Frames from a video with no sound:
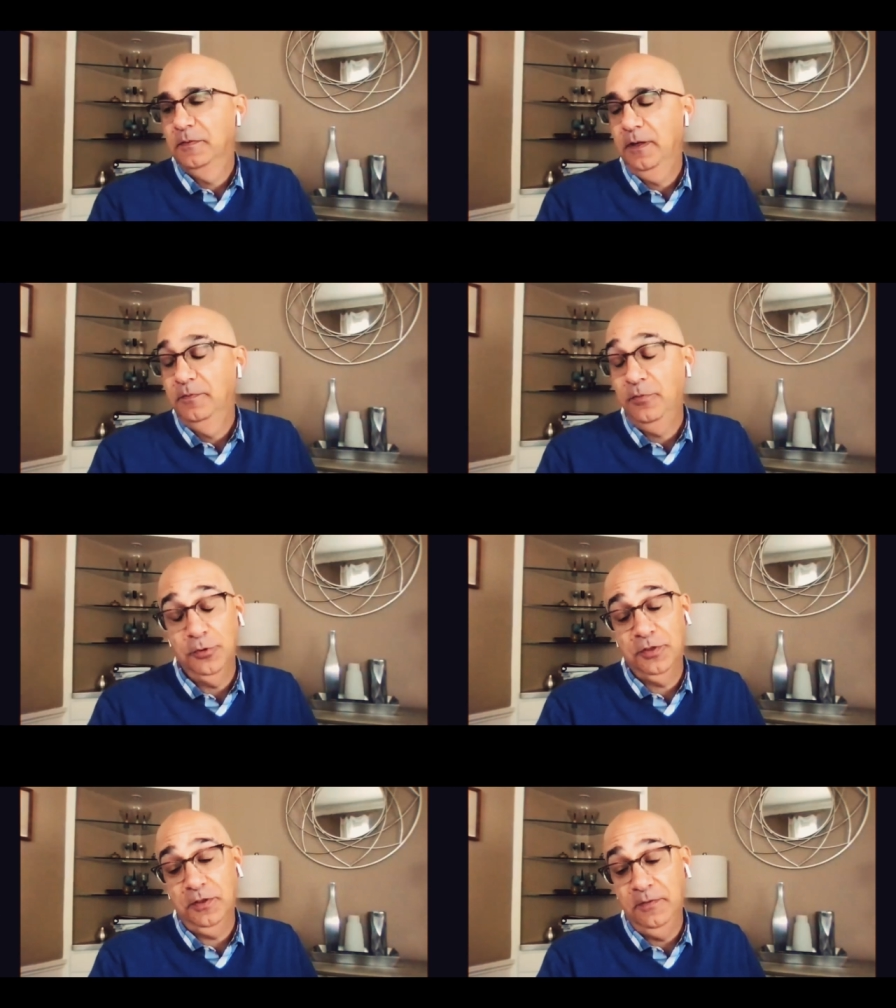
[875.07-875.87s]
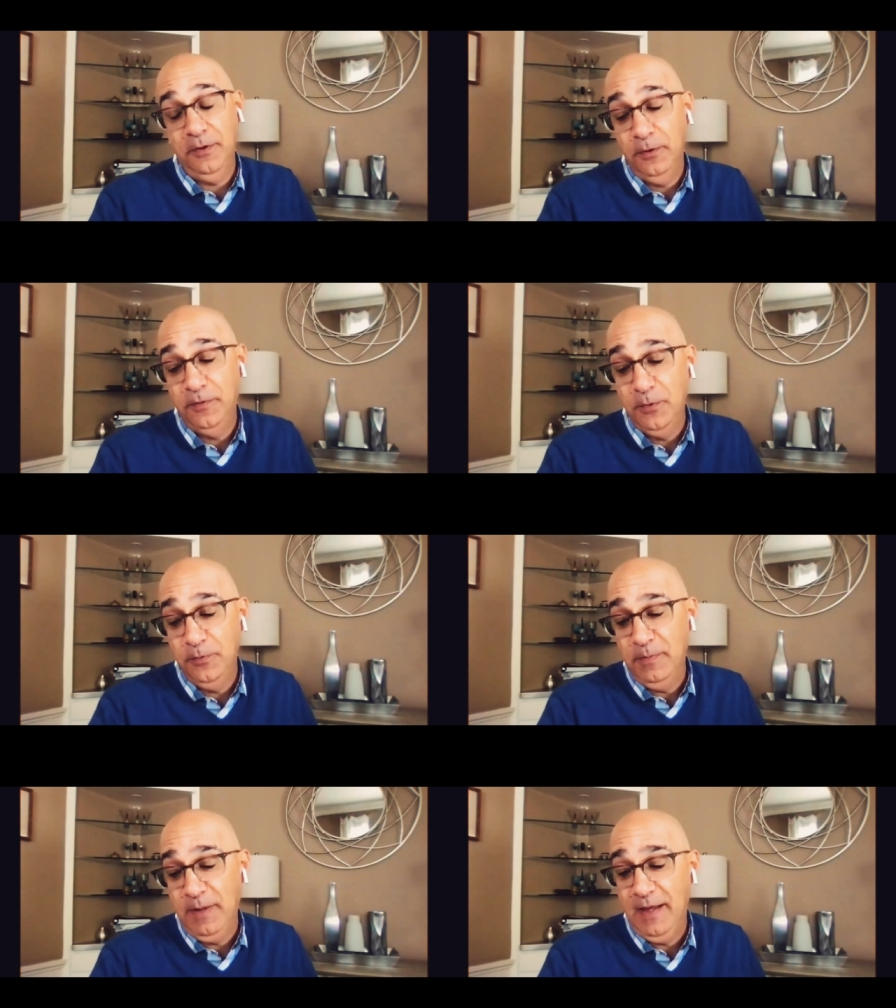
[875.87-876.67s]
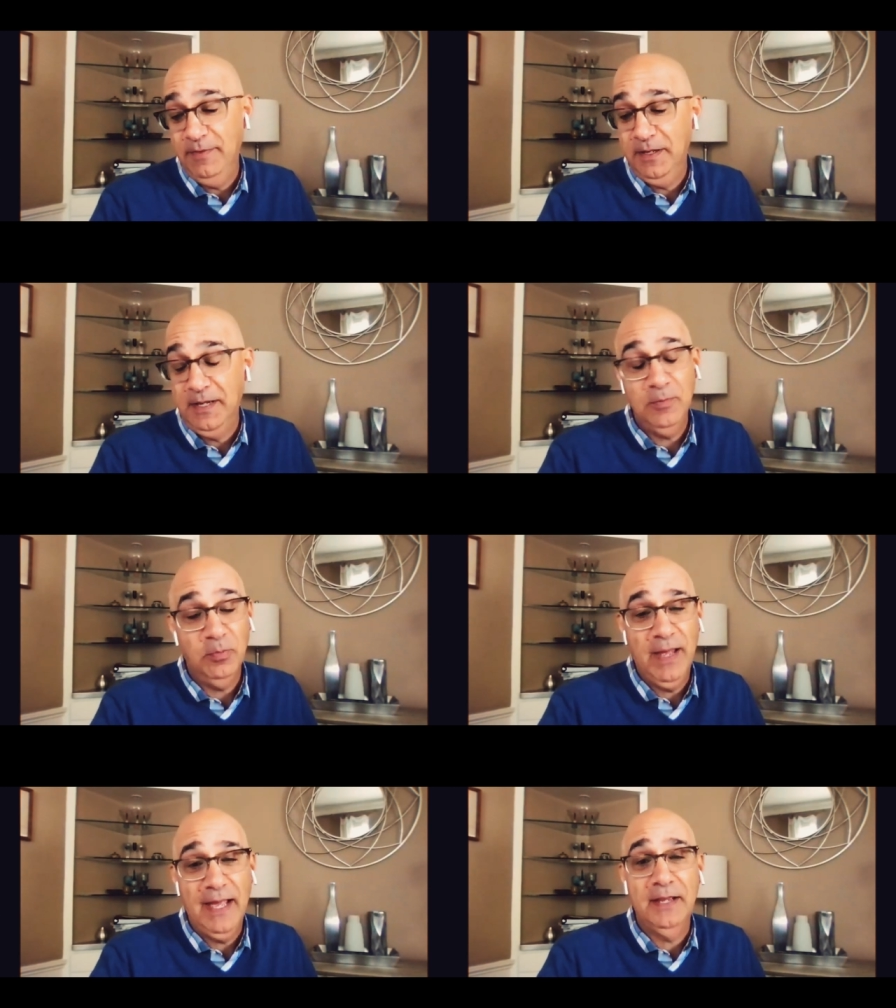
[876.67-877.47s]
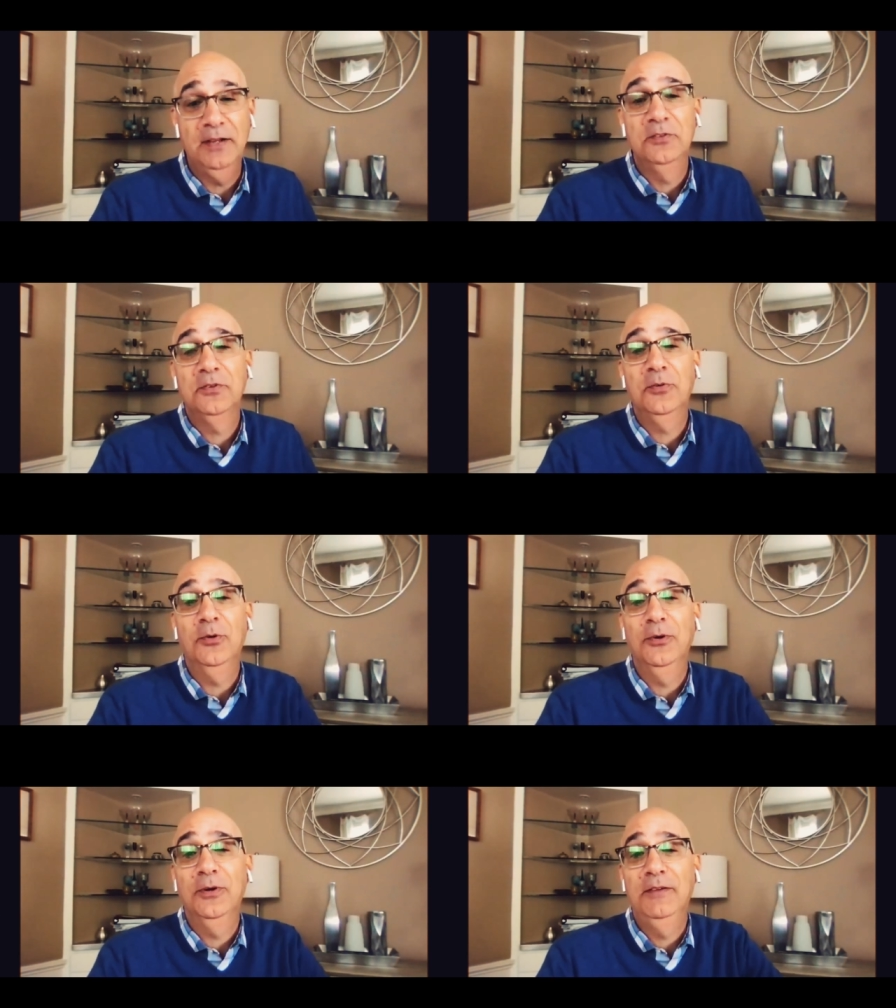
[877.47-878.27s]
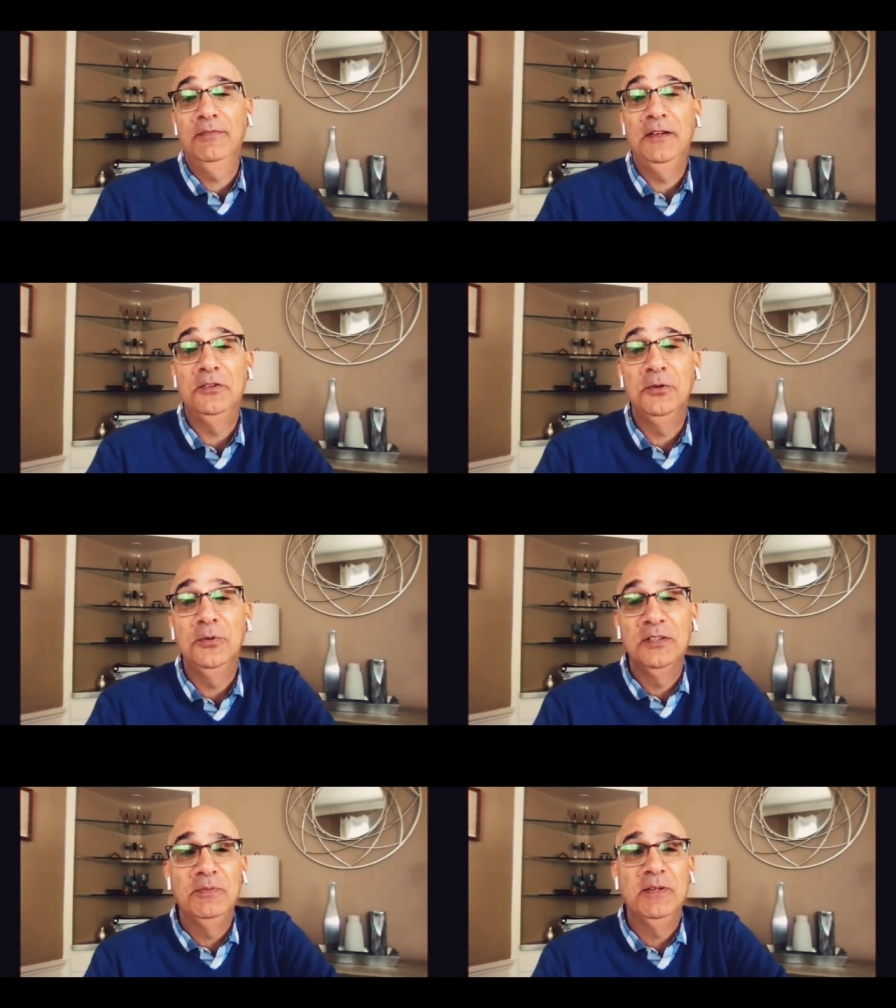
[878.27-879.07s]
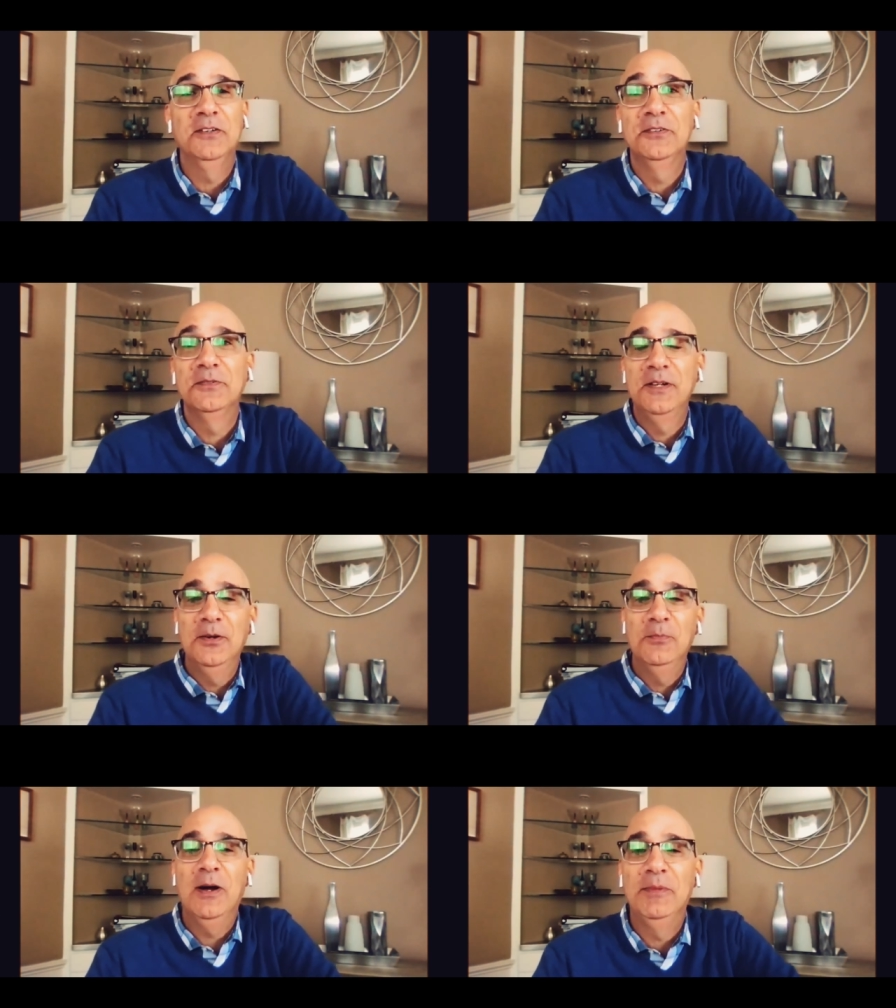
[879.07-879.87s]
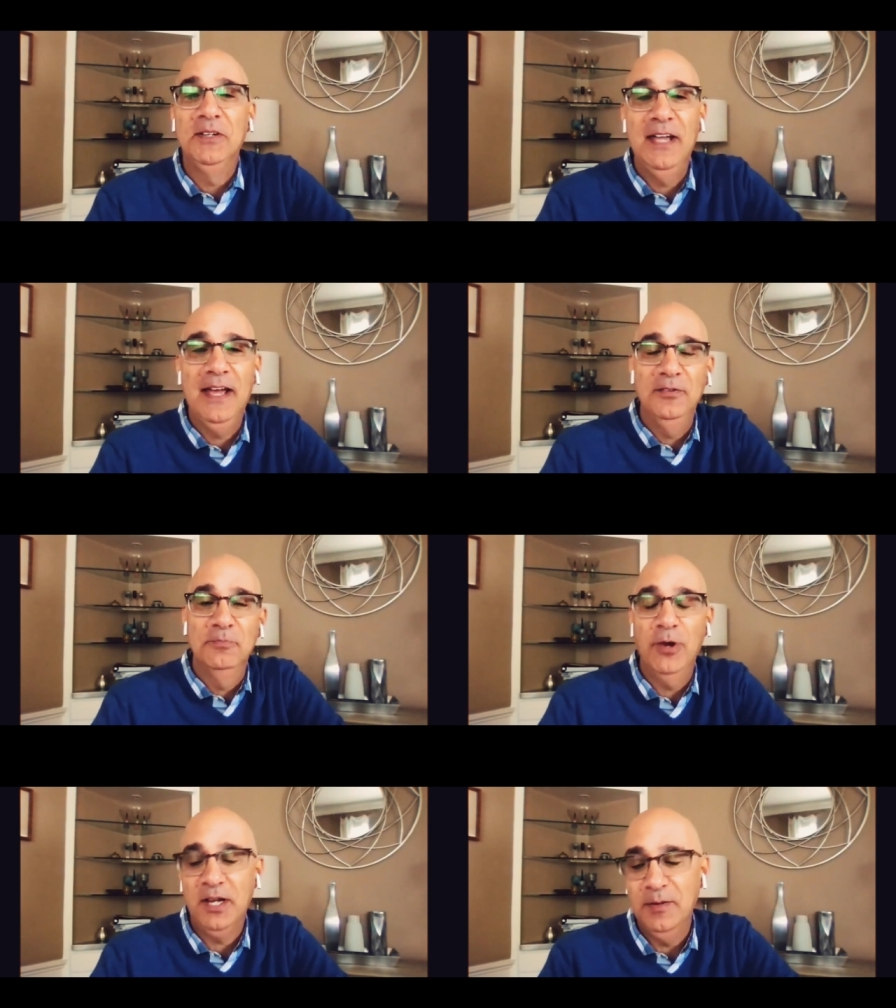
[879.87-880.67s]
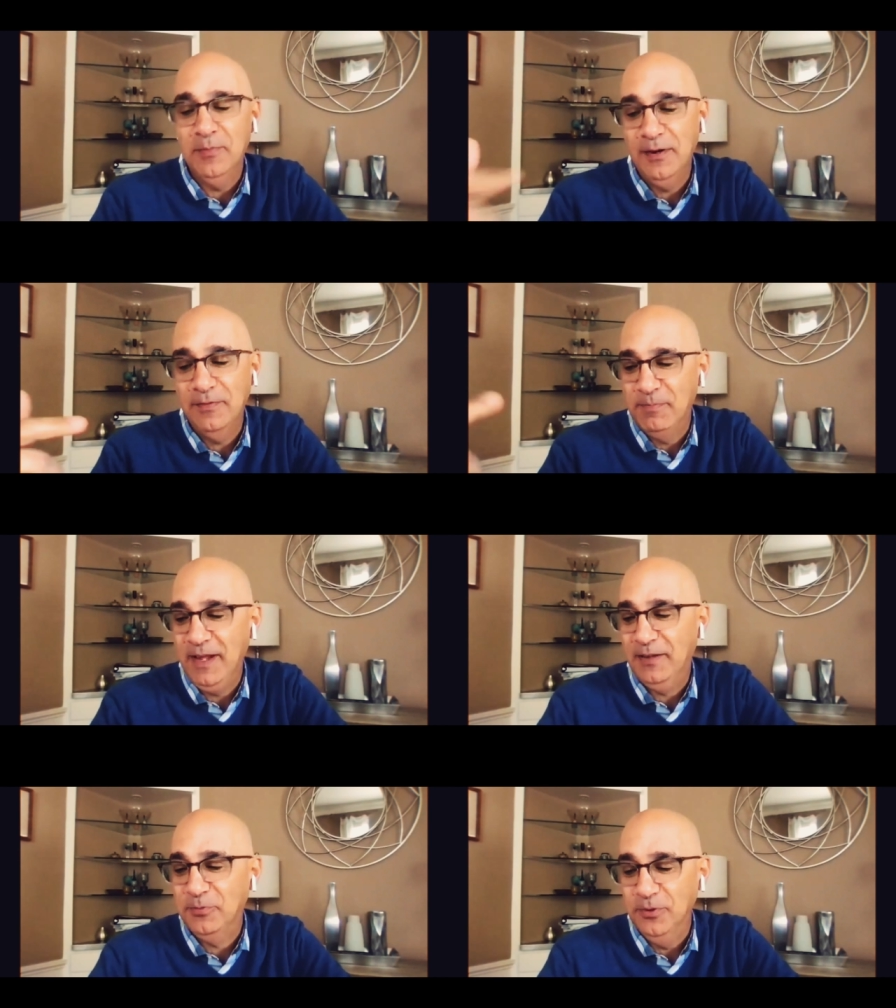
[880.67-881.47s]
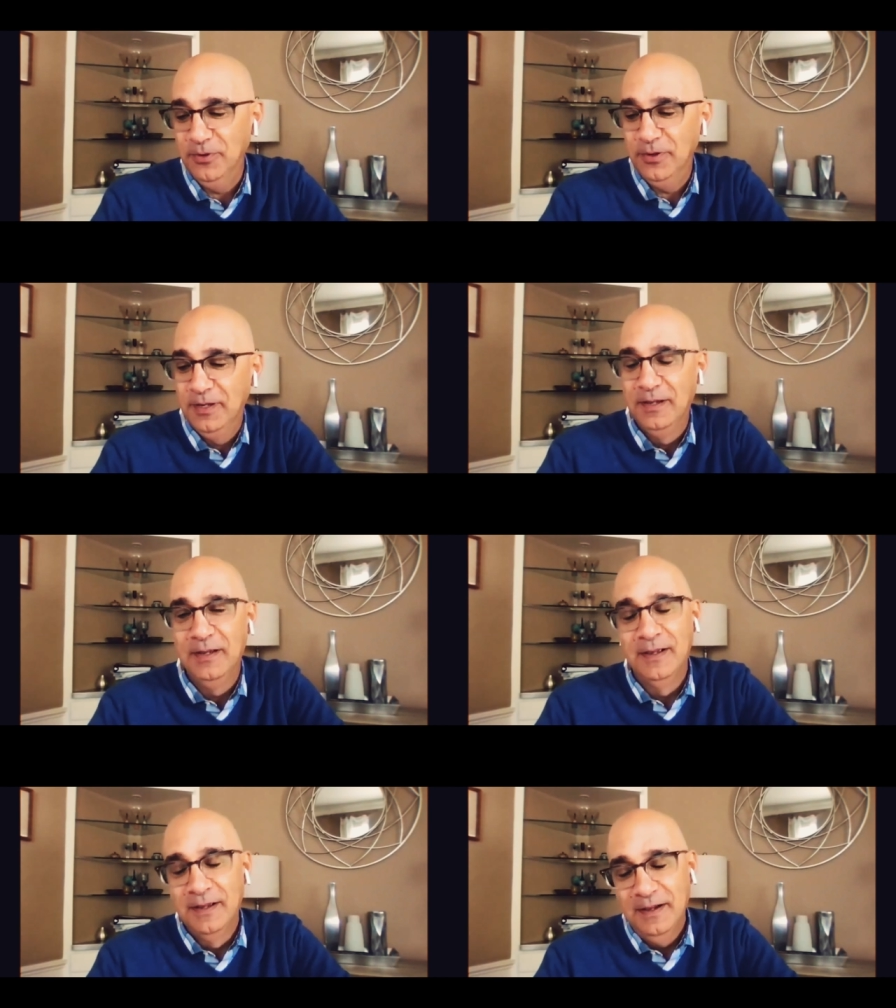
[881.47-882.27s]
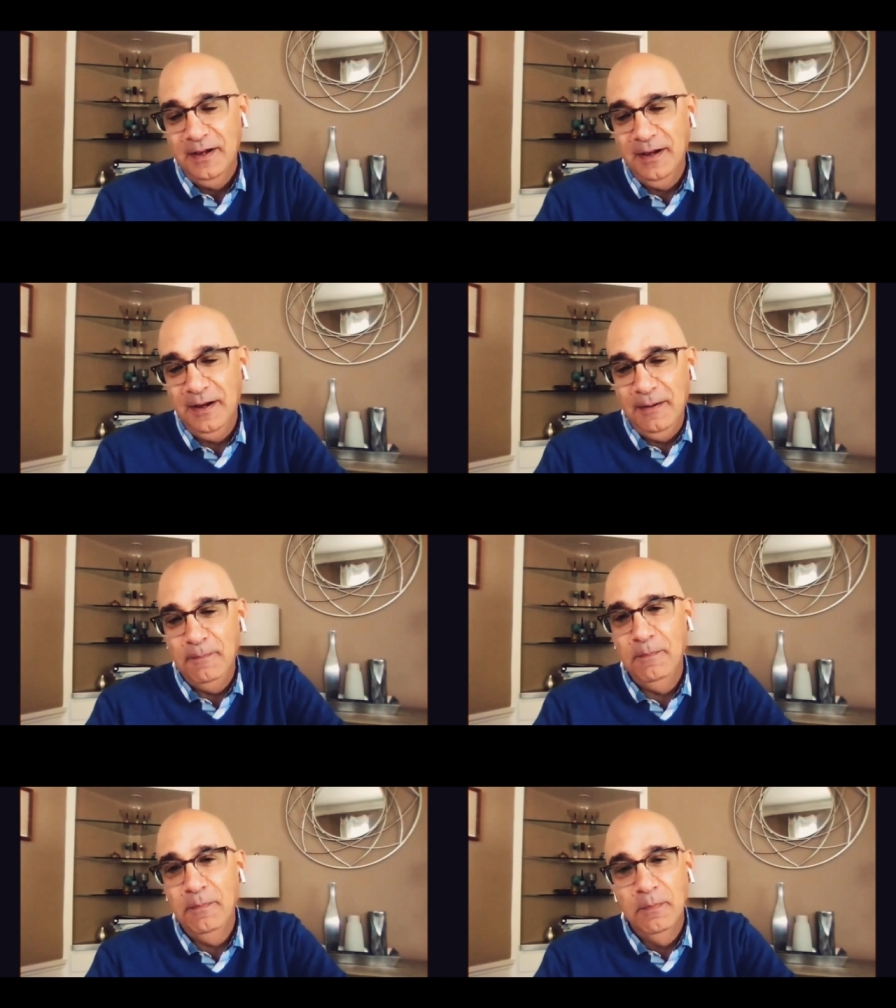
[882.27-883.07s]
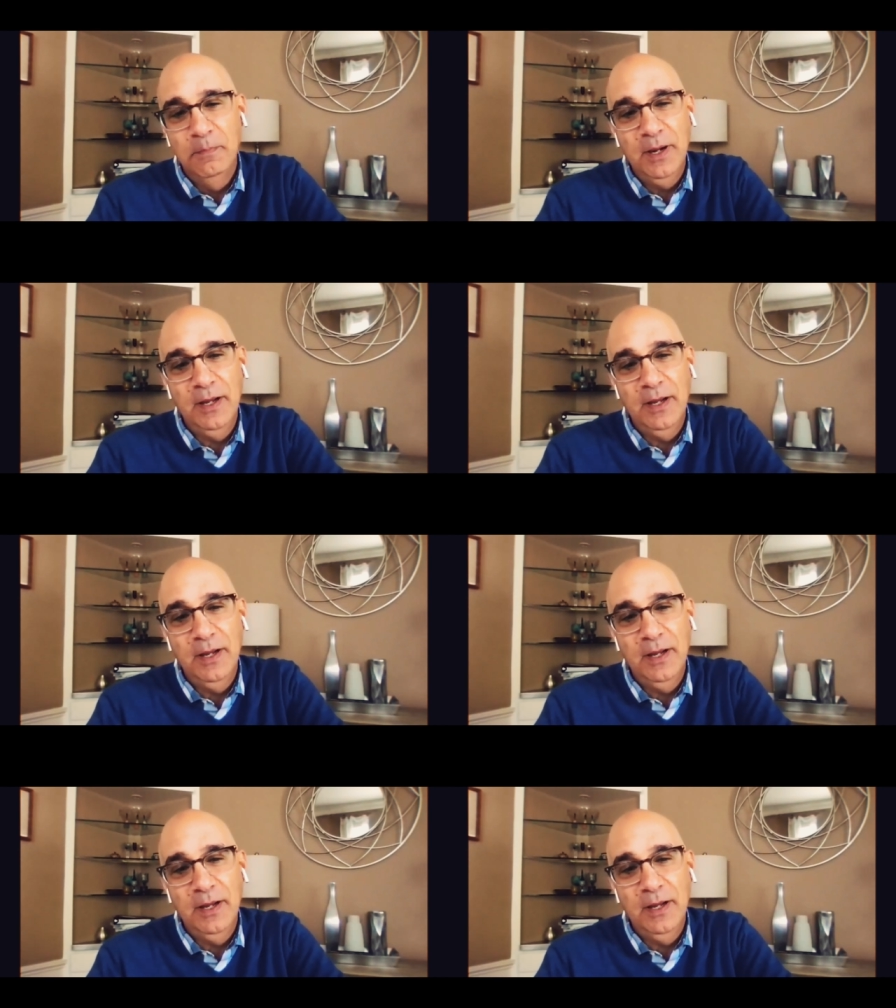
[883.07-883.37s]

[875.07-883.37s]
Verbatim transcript: unfortunately, very few of them have a cable package, or if they do, it's because, you know, mom and dad are breaking them off the password. So to